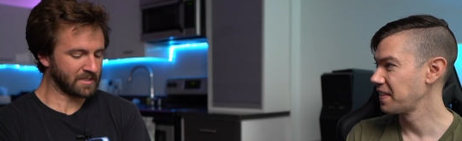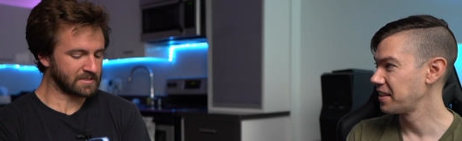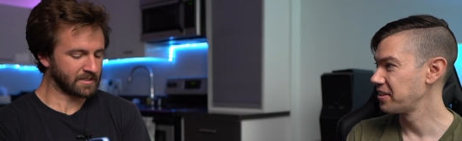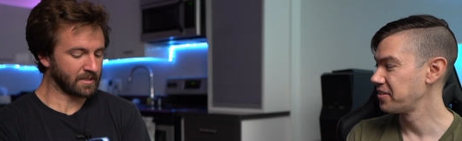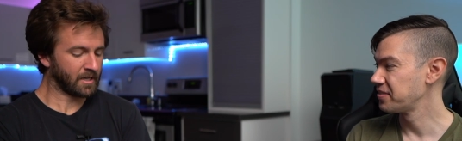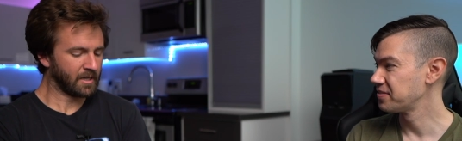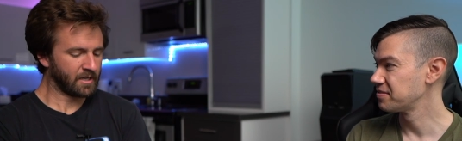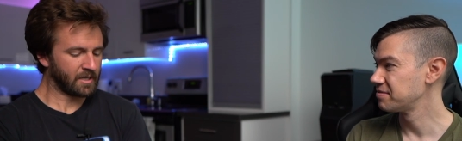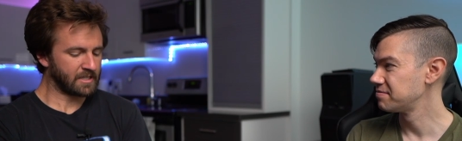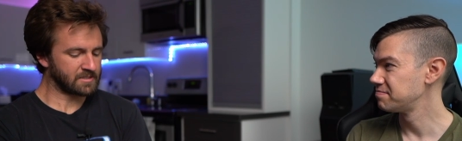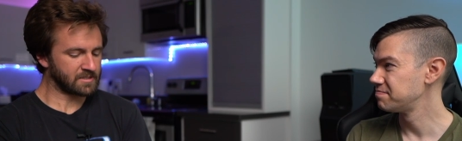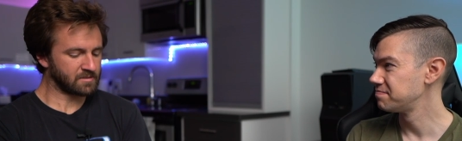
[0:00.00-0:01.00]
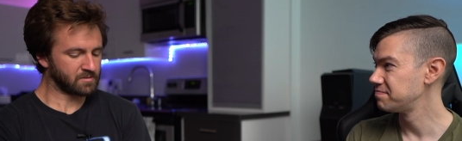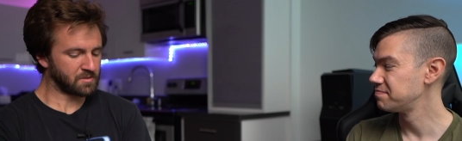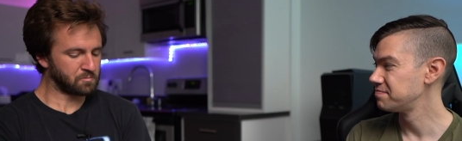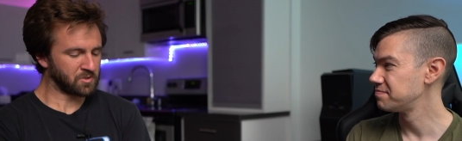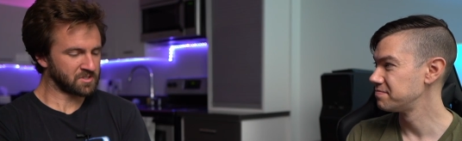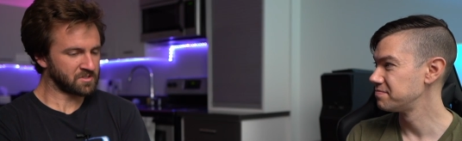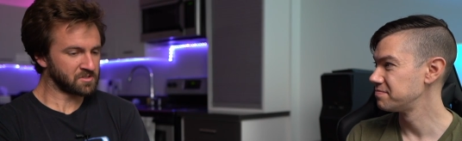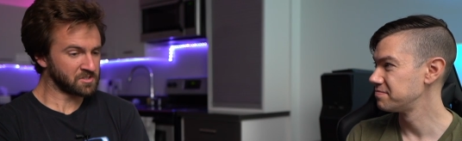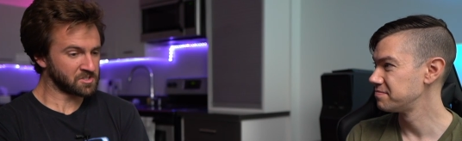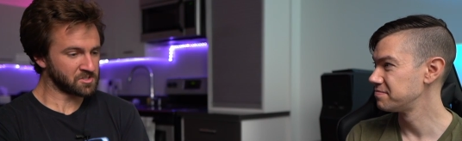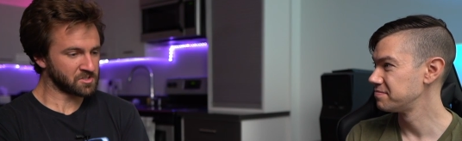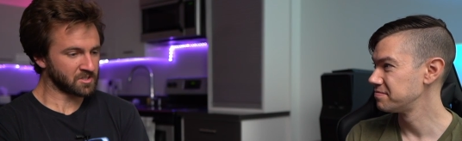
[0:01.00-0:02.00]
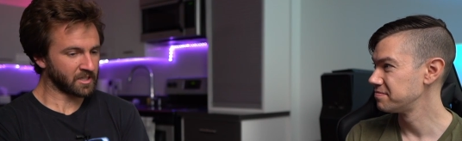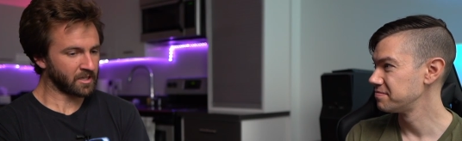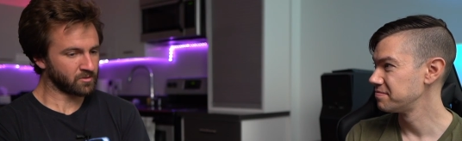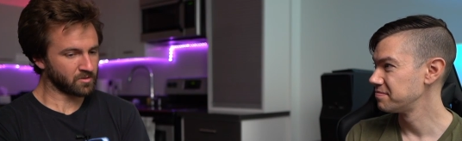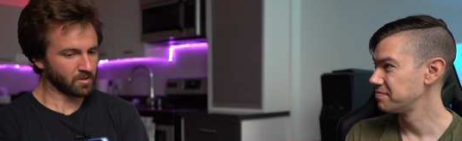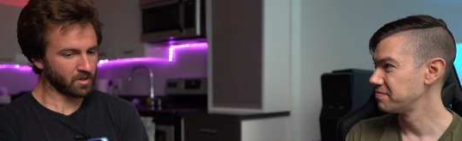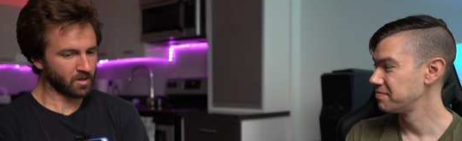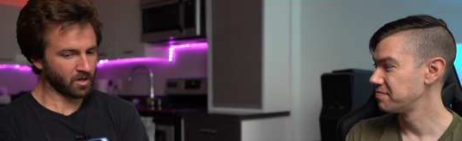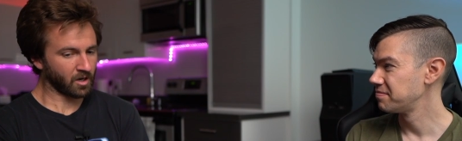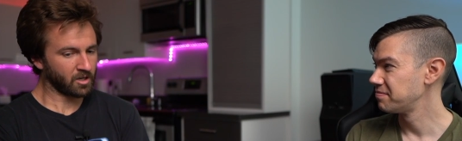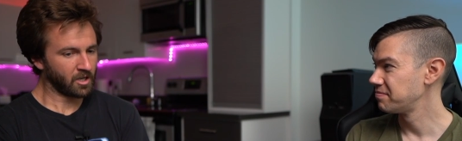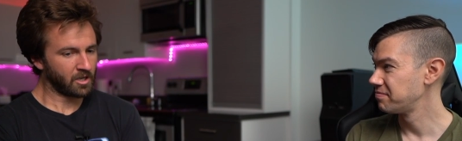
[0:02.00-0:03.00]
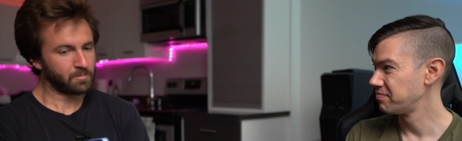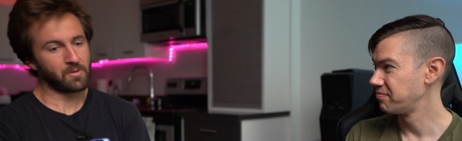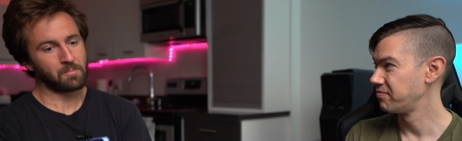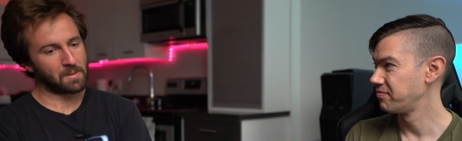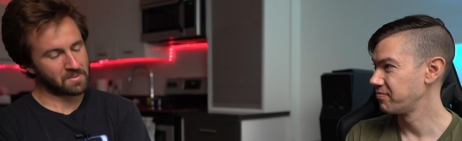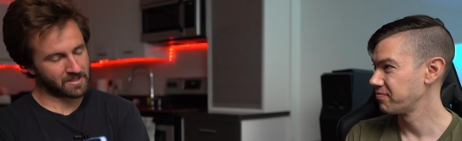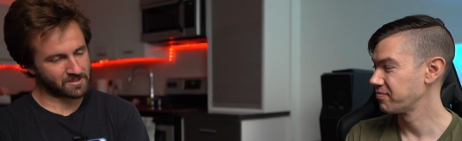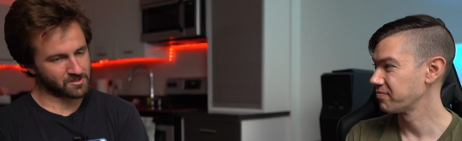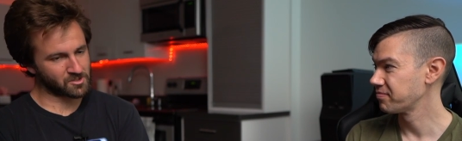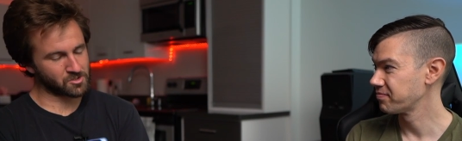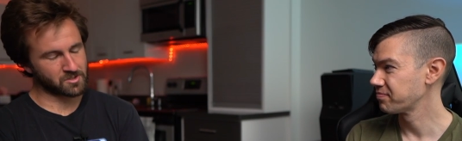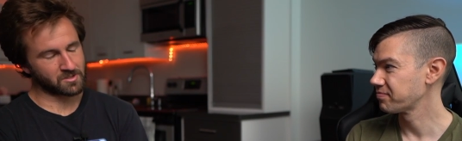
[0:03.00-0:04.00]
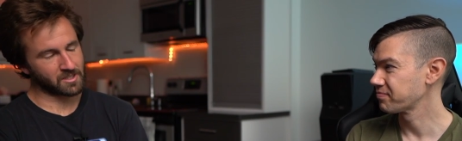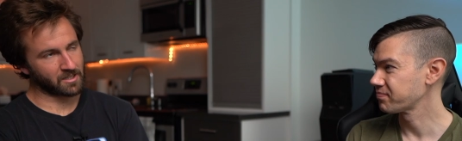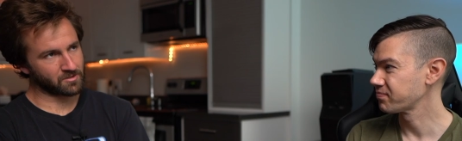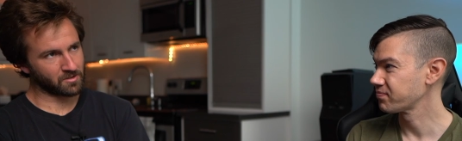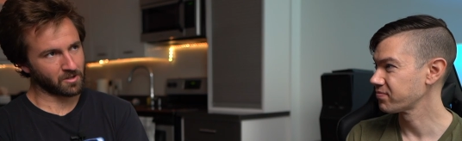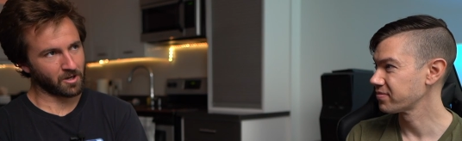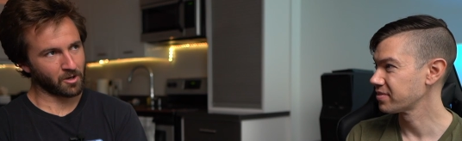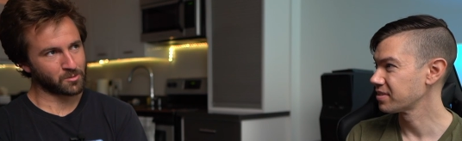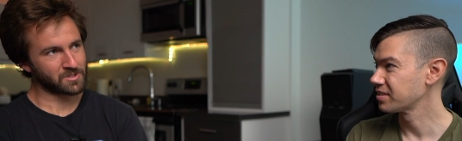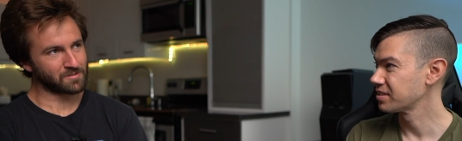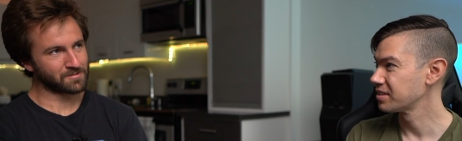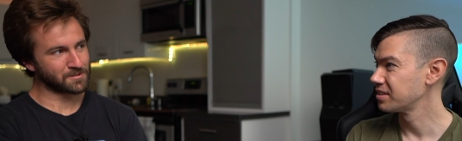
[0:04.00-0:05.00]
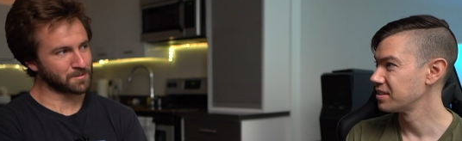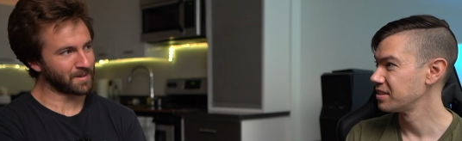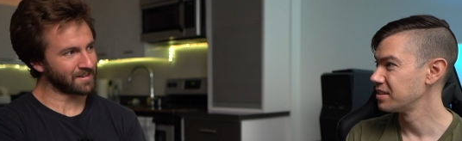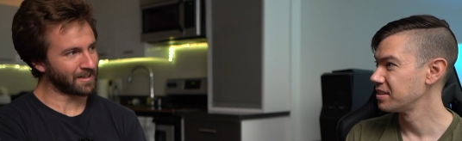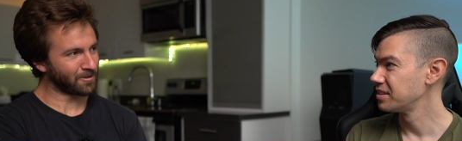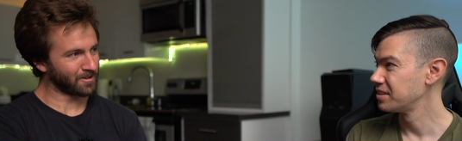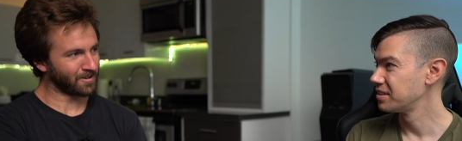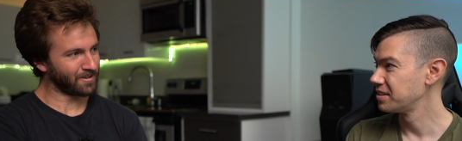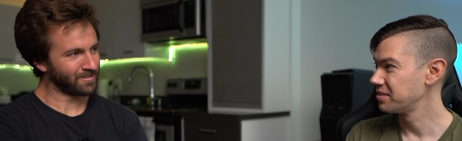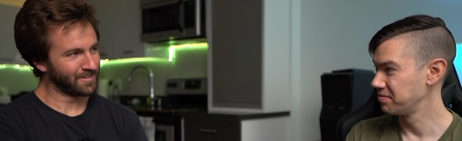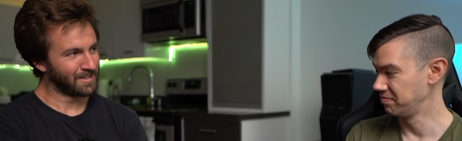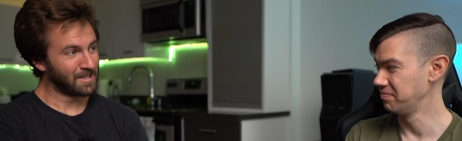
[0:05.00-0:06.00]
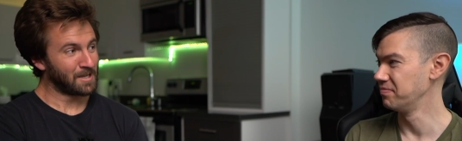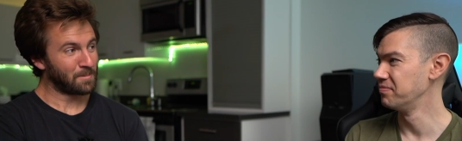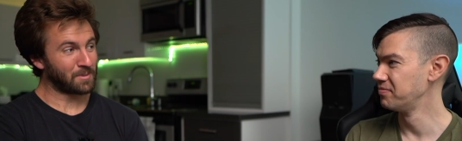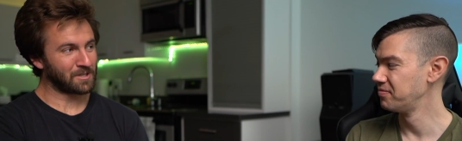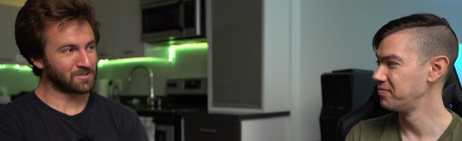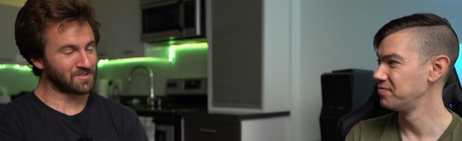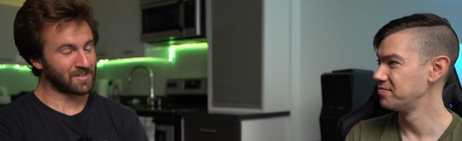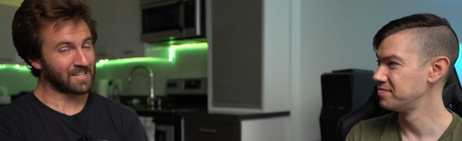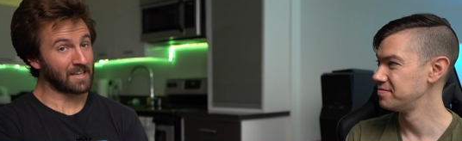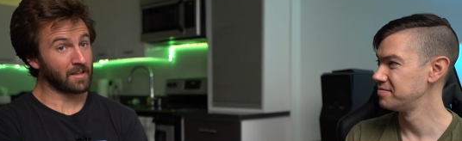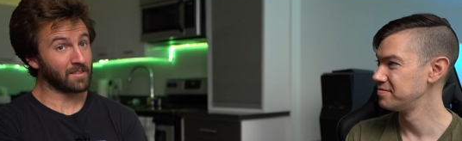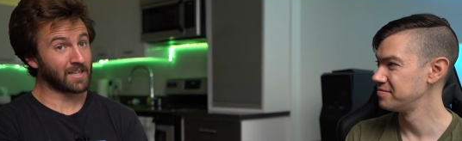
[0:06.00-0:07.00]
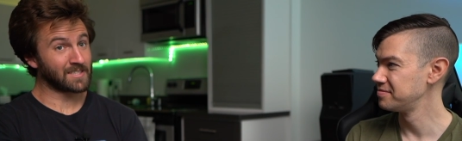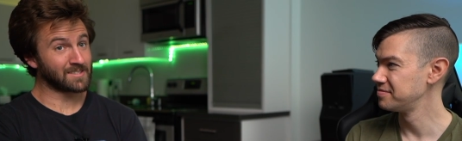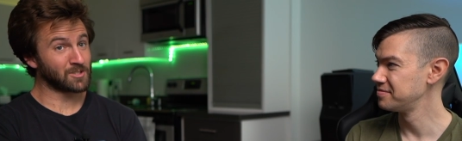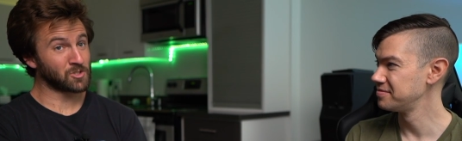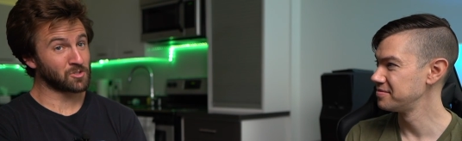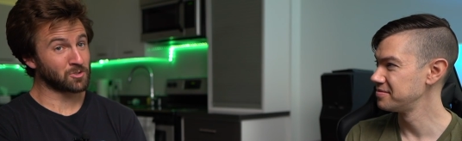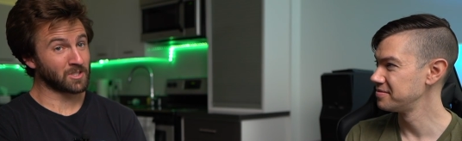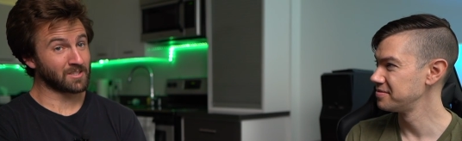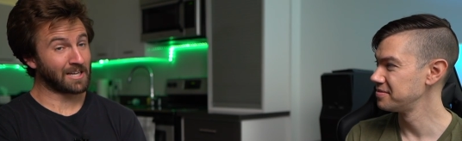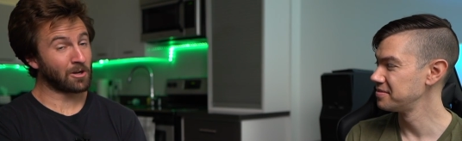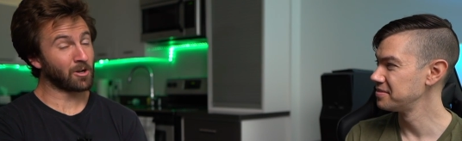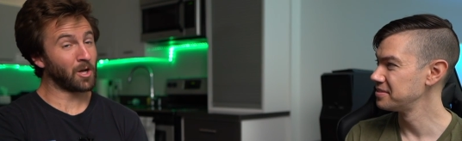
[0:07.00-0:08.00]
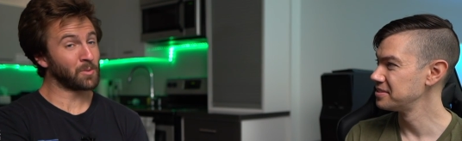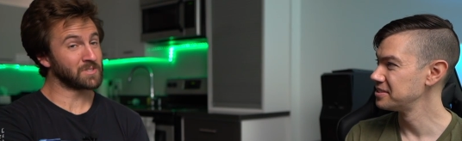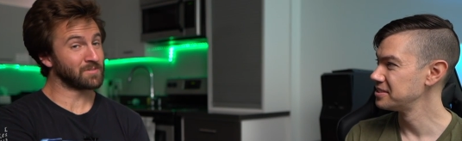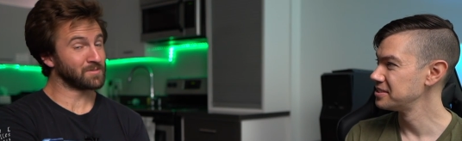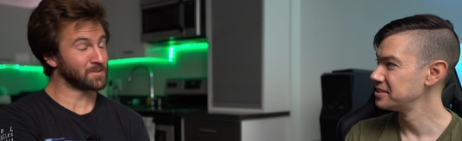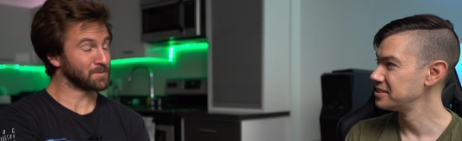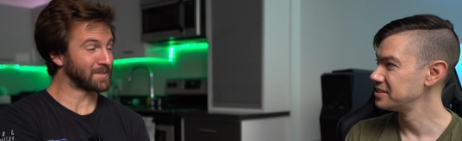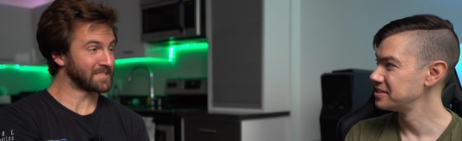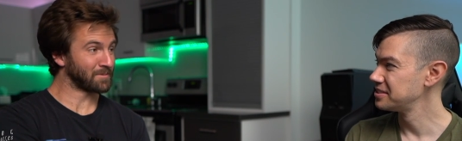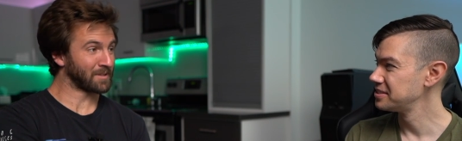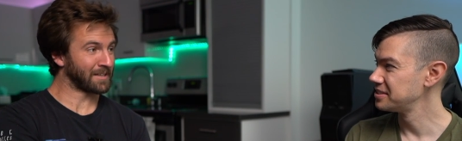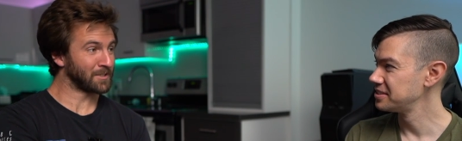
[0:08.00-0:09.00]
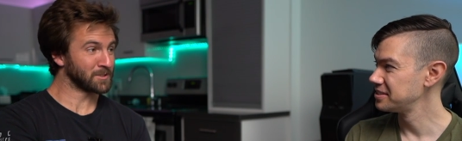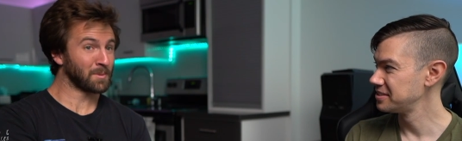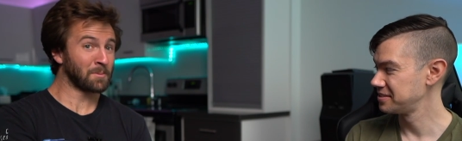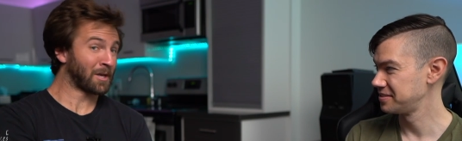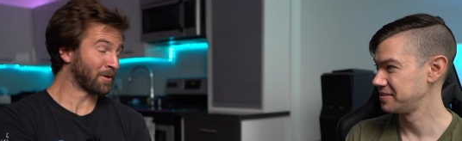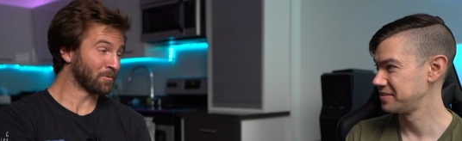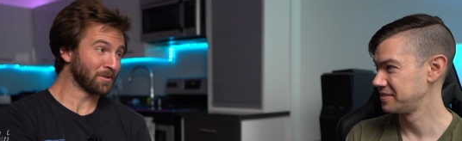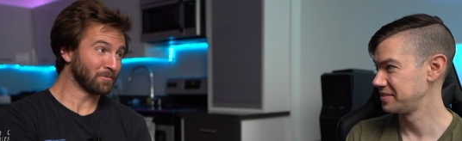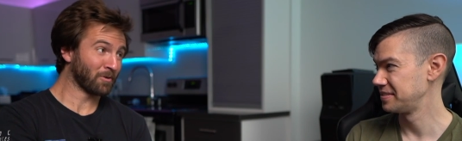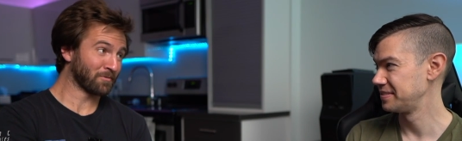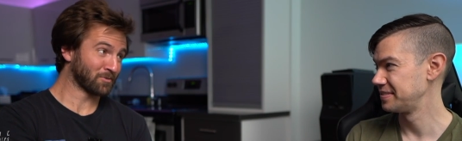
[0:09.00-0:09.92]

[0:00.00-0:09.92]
Speaker 1: it's like, is it was it the decision to get into the car? But maybe that decision to get into the car was influenced by the alcohol. Mm. But here's the thing: that decision to drink the alcohol was influenced by something else. Maybe you had a really rough